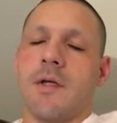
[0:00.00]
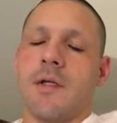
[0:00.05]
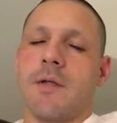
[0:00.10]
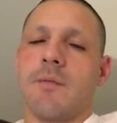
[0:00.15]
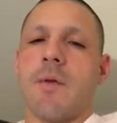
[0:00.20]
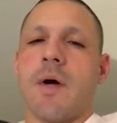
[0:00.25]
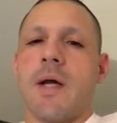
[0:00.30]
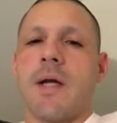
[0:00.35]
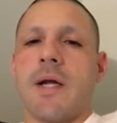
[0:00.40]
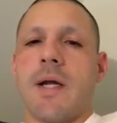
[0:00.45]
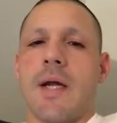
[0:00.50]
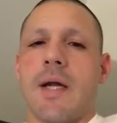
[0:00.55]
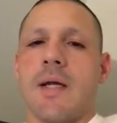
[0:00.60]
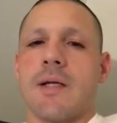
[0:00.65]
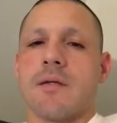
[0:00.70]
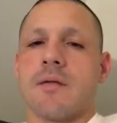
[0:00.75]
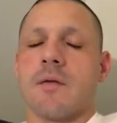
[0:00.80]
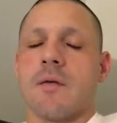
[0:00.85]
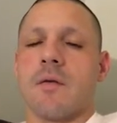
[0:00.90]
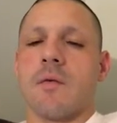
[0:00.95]
You might
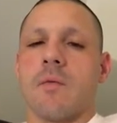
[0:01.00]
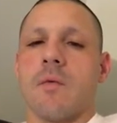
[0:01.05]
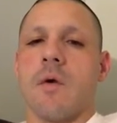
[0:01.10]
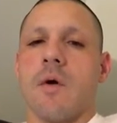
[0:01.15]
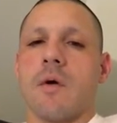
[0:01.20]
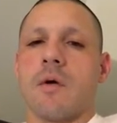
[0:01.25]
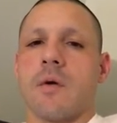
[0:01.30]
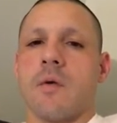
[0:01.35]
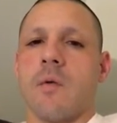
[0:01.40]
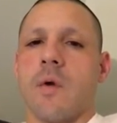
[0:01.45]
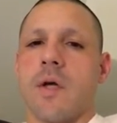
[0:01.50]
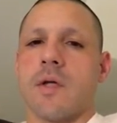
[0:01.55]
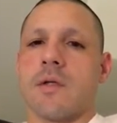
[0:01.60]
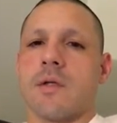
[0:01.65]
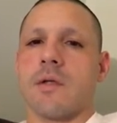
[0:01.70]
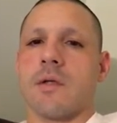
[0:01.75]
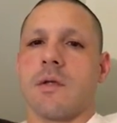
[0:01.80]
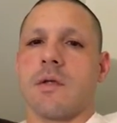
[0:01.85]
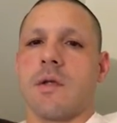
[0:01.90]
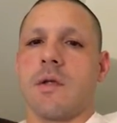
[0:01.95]
answer the wrong
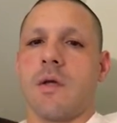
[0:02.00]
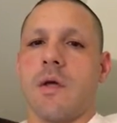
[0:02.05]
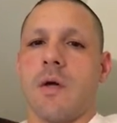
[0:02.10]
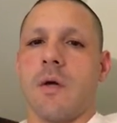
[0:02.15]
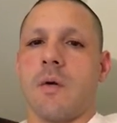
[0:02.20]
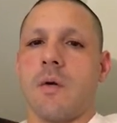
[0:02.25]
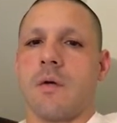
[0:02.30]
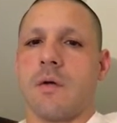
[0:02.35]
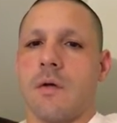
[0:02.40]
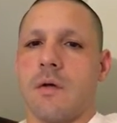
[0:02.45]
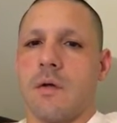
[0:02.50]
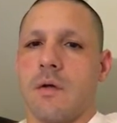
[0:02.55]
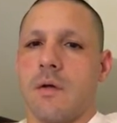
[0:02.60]
question, you know.